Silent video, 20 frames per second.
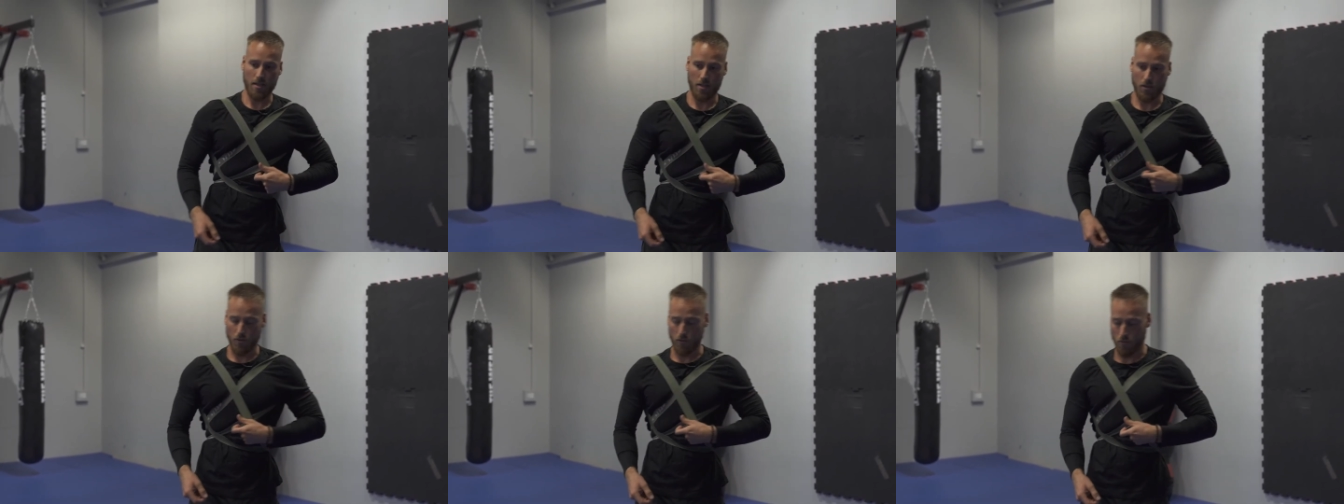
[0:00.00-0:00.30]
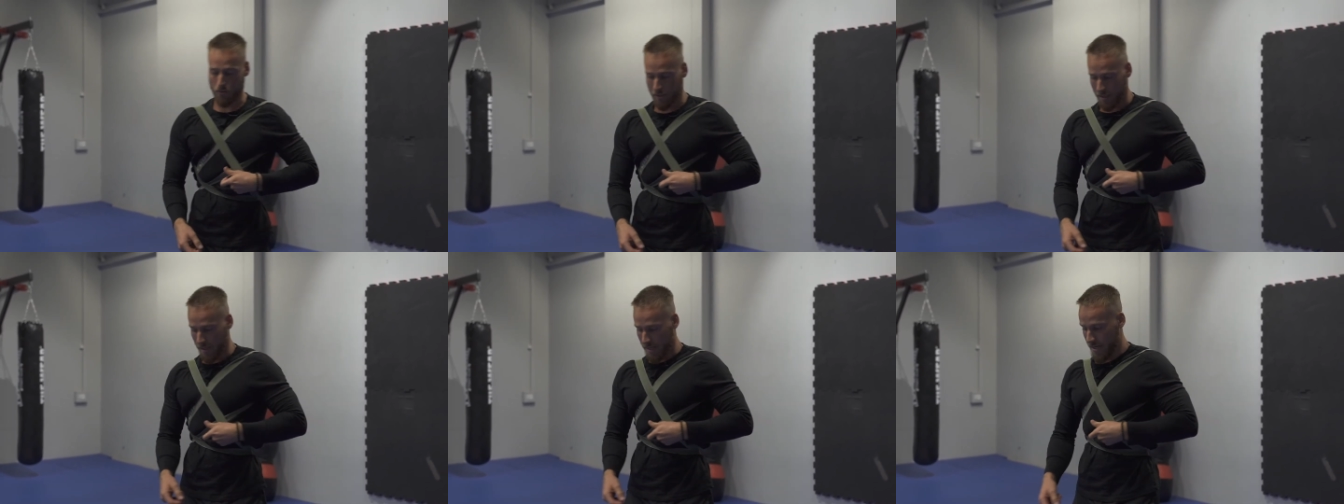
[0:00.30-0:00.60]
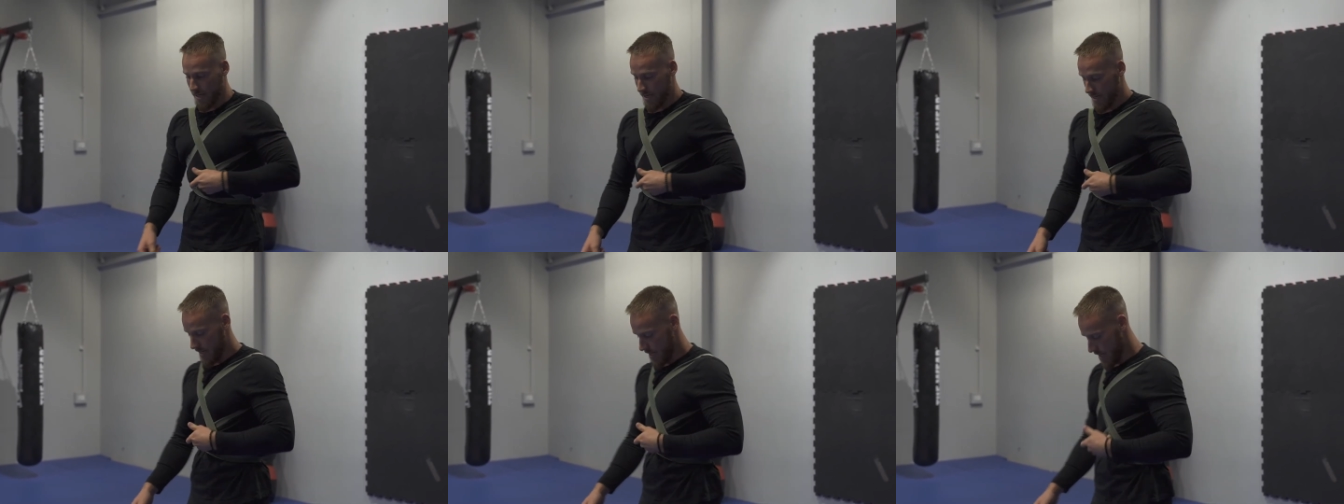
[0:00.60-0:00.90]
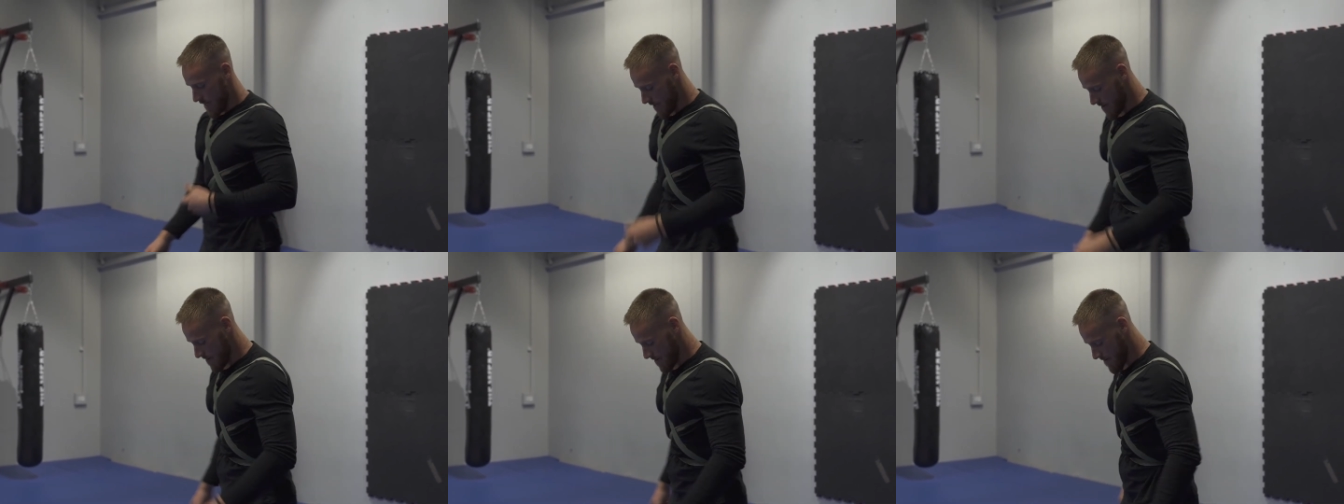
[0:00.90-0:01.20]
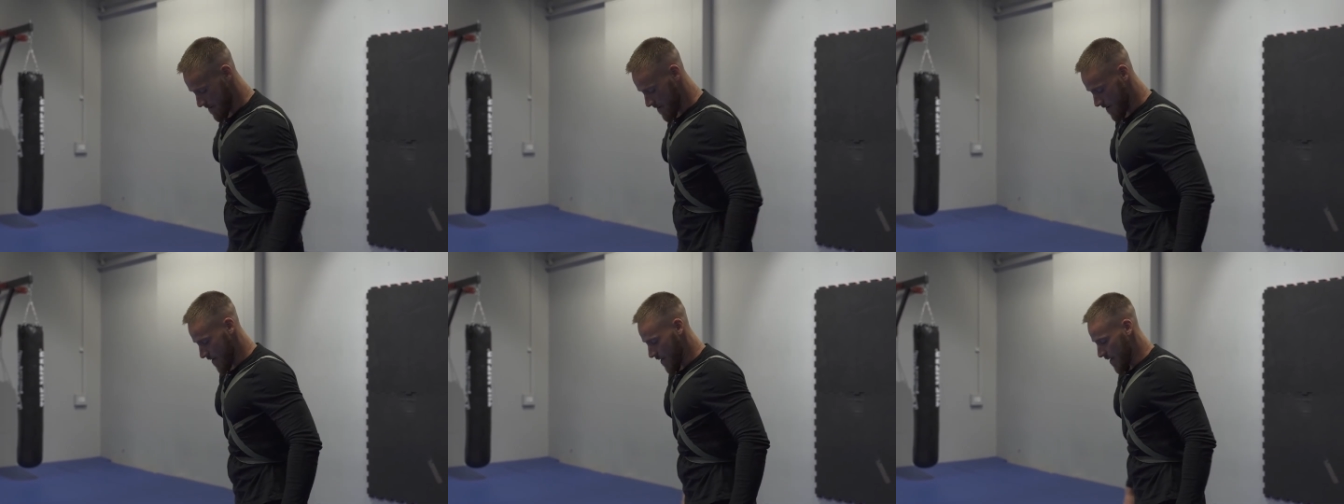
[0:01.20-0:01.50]
is doing.
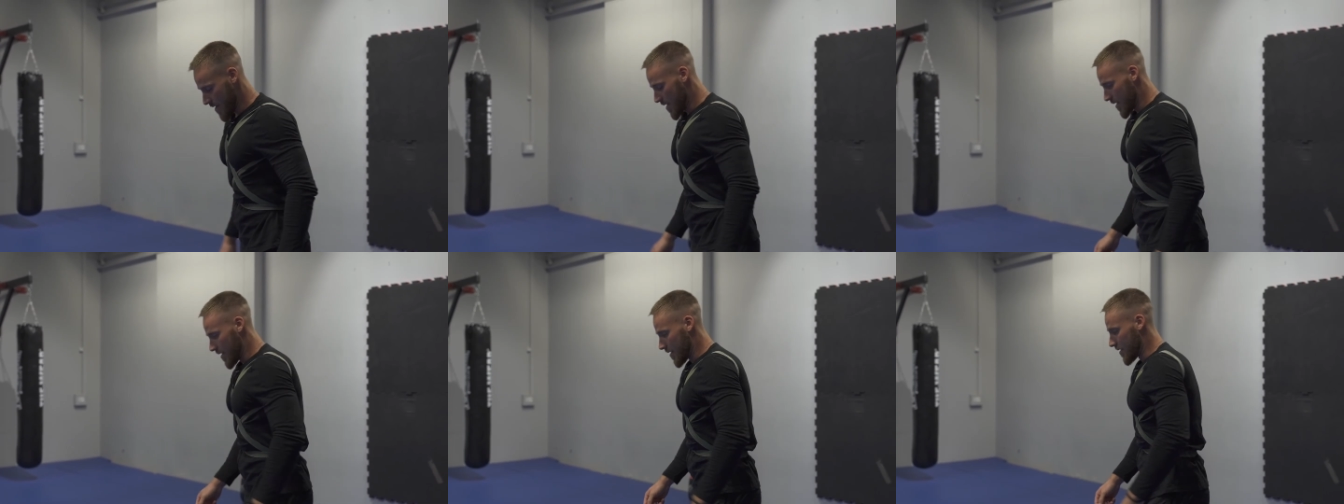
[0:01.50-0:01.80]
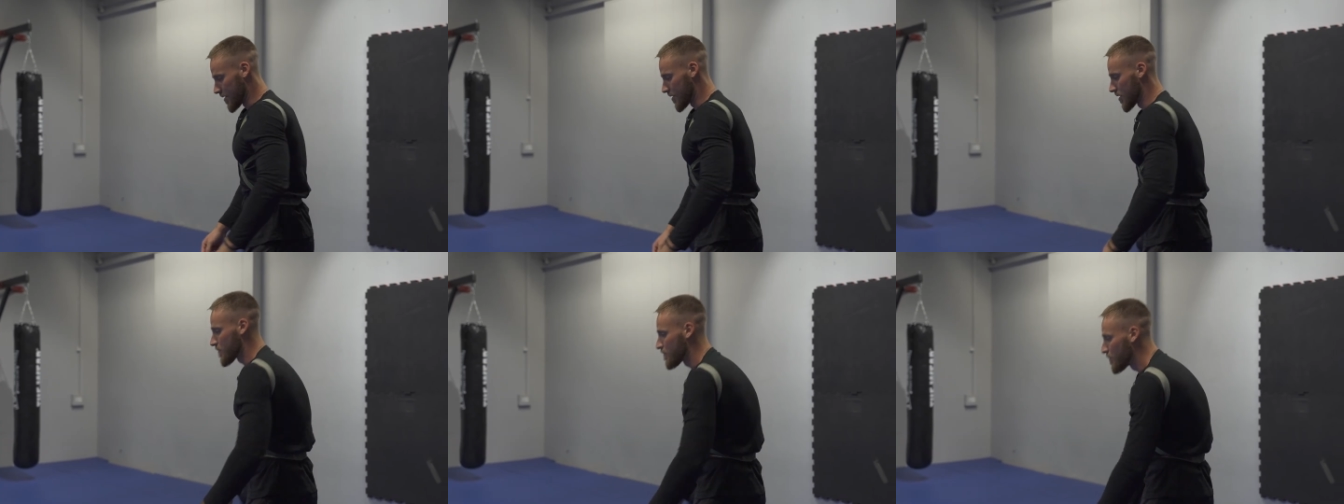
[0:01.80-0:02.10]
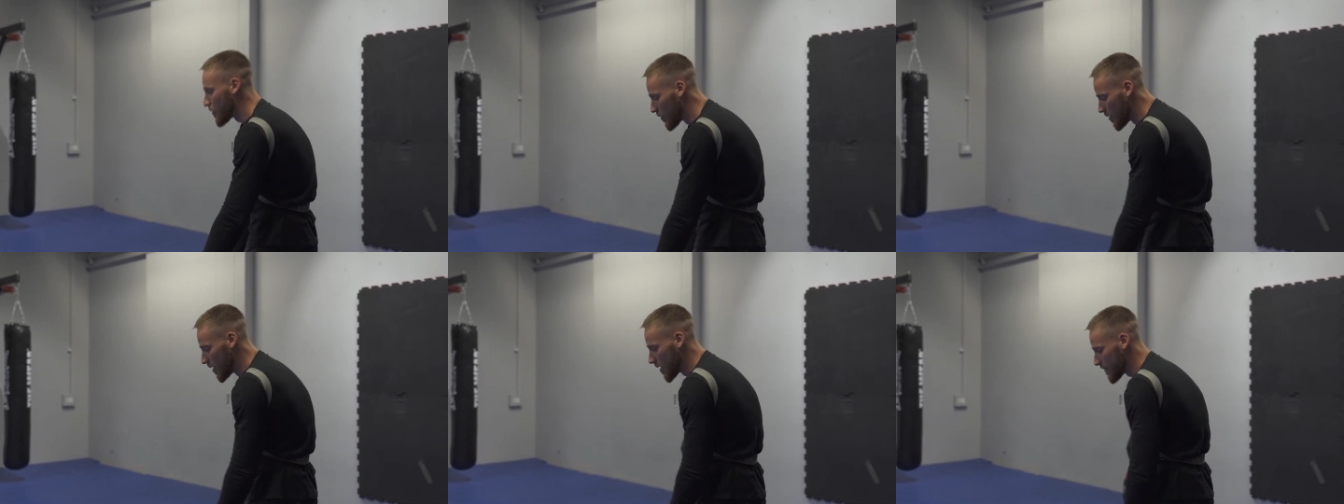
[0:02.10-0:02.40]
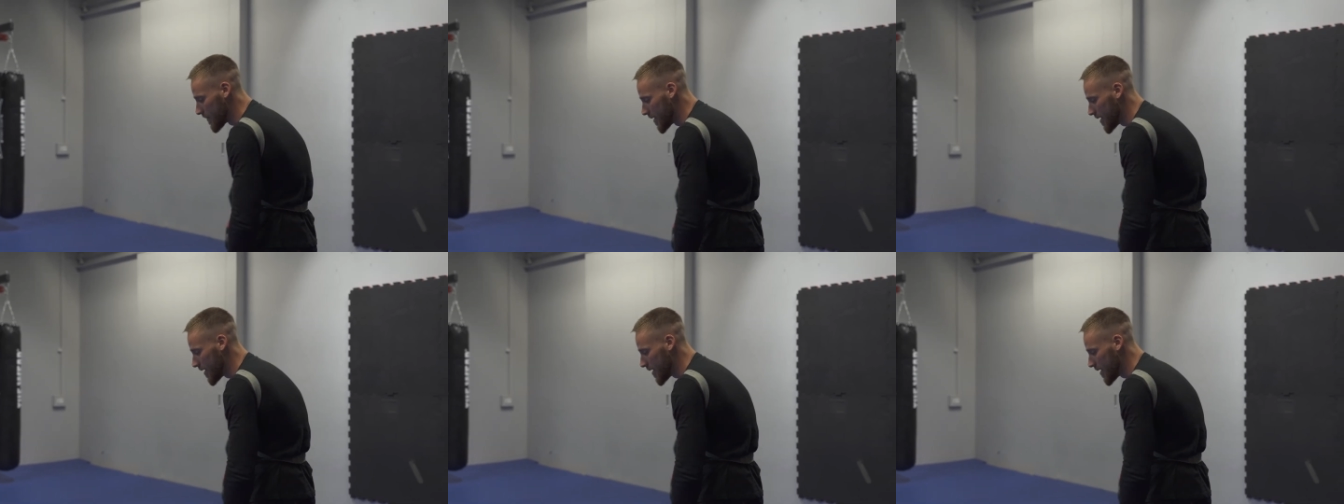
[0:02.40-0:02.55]
This is pulling